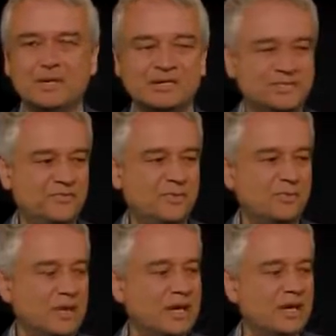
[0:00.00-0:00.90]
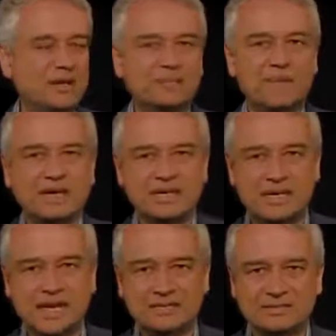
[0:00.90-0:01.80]
Because if you make a
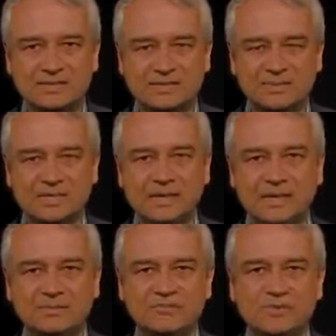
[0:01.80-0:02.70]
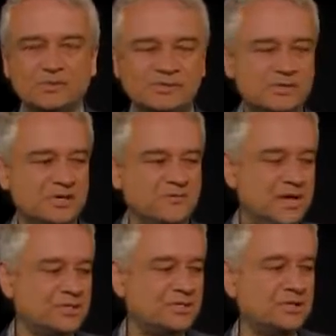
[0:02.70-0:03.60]
guess at the beginning before you do the
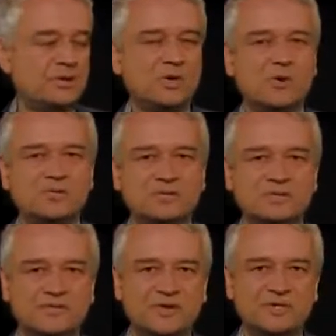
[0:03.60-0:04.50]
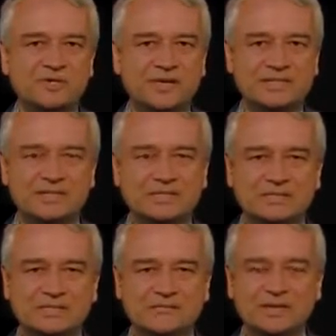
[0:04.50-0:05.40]
derivation, you go through the derivation, you get
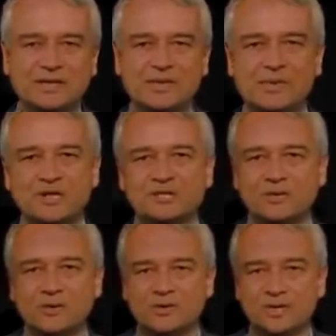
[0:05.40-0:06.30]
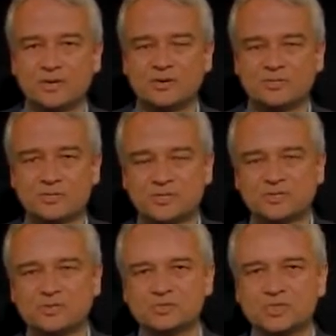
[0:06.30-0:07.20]
something different, then you actually learn that your
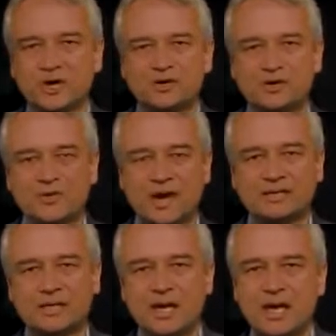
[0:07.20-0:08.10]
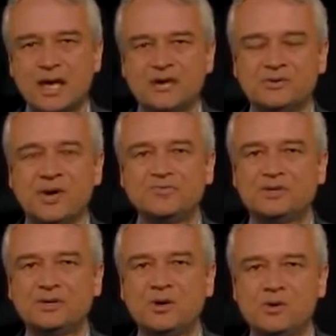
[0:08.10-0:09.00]
intuition was not correct, and you have
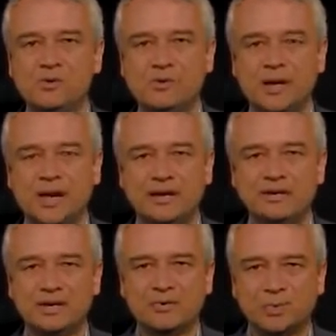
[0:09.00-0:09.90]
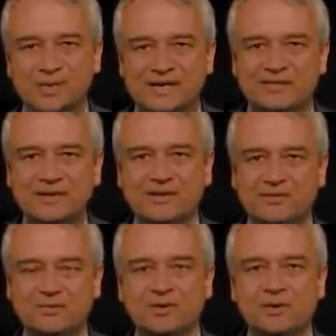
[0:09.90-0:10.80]
to go and rethink
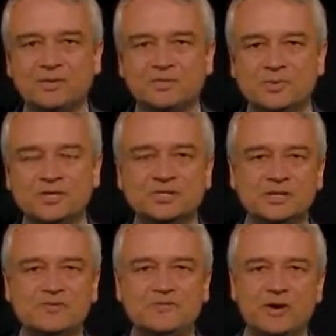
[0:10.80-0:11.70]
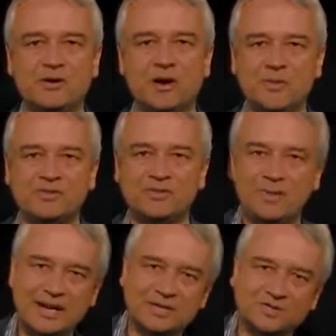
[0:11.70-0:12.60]
through your intuition and figure out what the
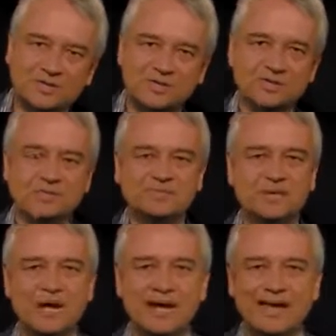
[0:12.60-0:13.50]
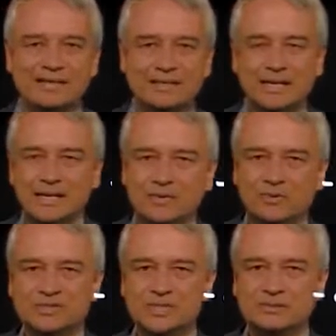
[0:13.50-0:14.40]
right intuition is behind
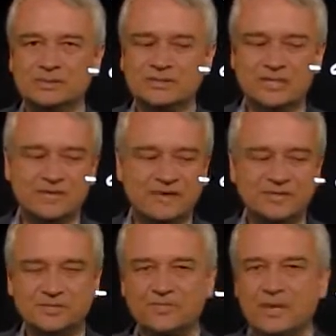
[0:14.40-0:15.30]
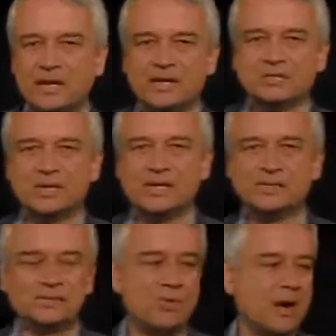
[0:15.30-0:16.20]
the result in the derivation. So
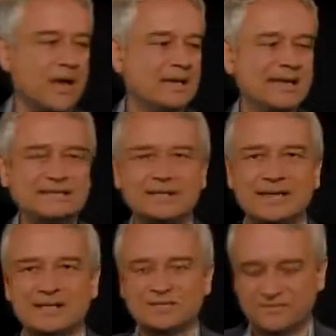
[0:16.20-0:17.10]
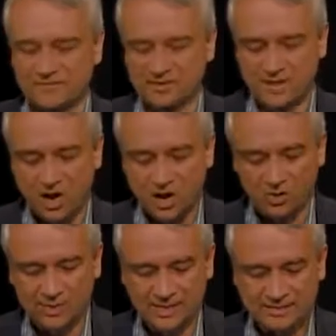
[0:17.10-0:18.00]
either way, guessing the answer first,
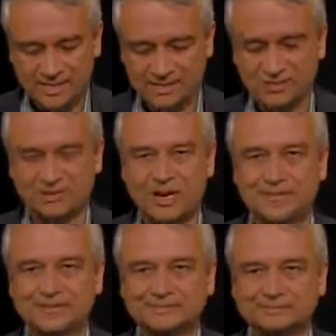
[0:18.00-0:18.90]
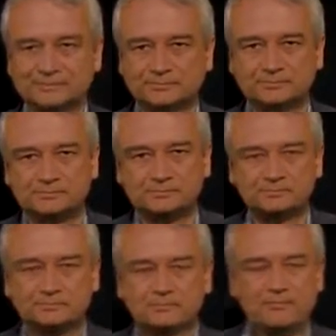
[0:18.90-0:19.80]
always a good strategy.
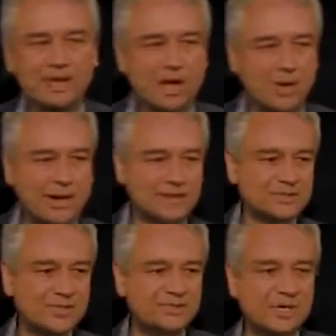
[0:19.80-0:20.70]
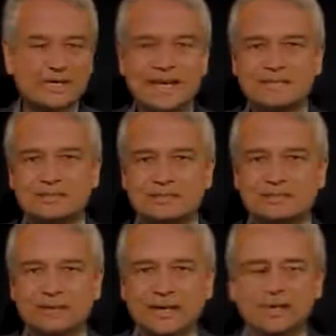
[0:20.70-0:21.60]
Okay, so there's our guess,
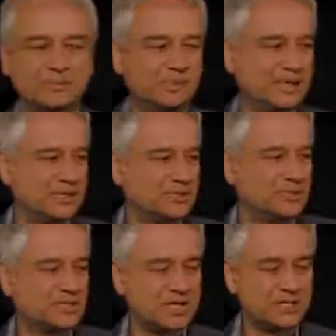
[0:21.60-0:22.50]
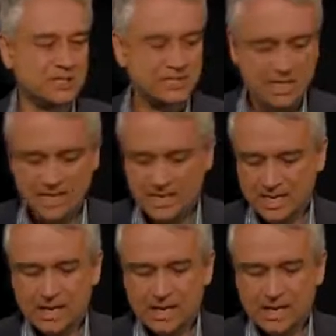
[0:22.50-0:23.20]
incomplete, because there's a dot, dot, dot.